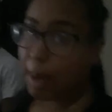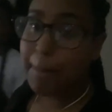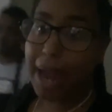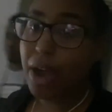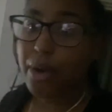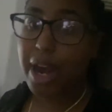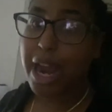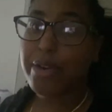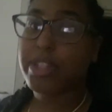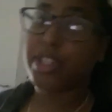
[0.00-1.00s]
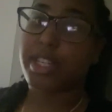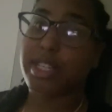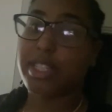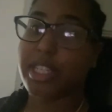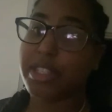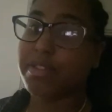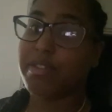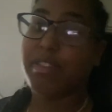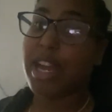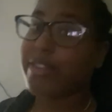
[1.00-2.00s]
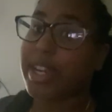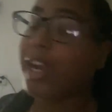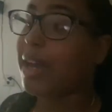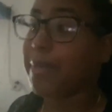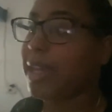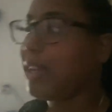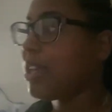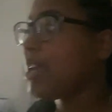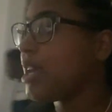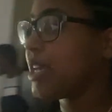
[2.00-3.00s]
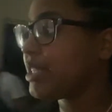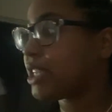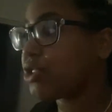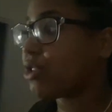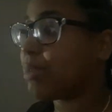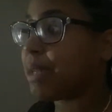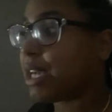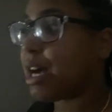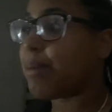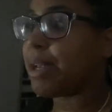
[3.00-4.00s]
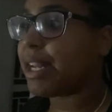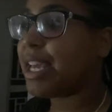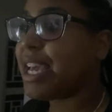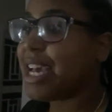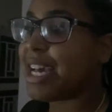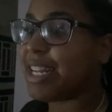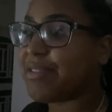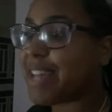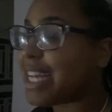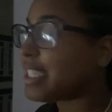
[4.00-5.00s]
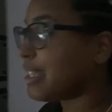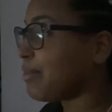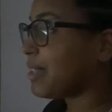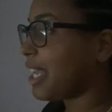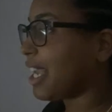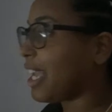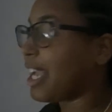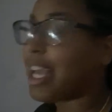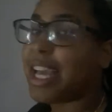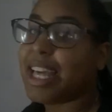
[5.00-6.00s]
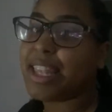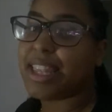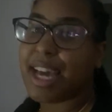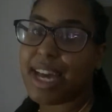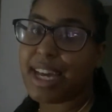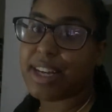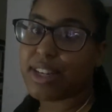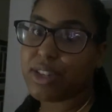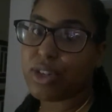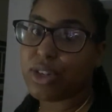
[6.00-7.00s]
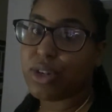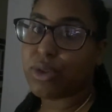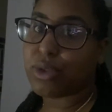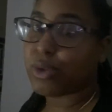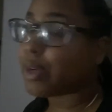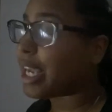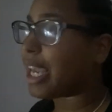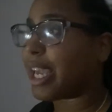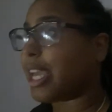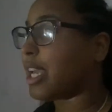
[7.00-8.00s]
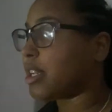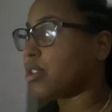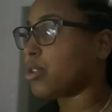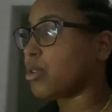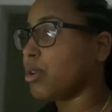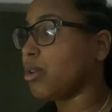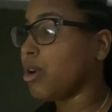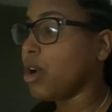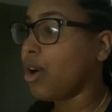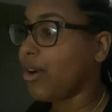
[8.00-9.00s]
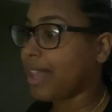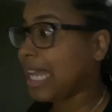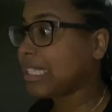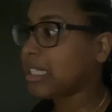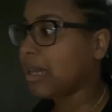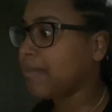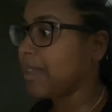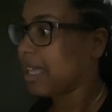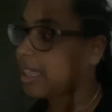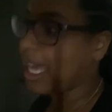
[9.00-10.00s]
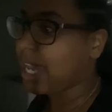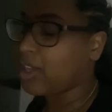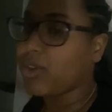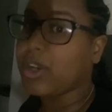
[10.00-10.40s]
power outages is very common. It's extremely common. And if that's something that, you can't handle, or that's something that,